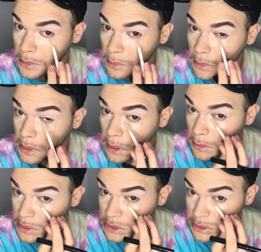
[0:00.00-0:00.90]
really
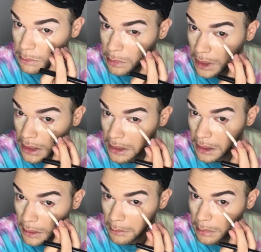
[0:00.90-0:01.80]
just brighten
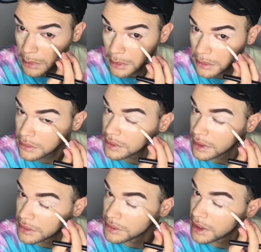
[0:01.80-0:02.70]
up the
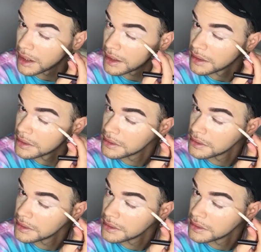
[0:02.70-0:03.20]
under eye.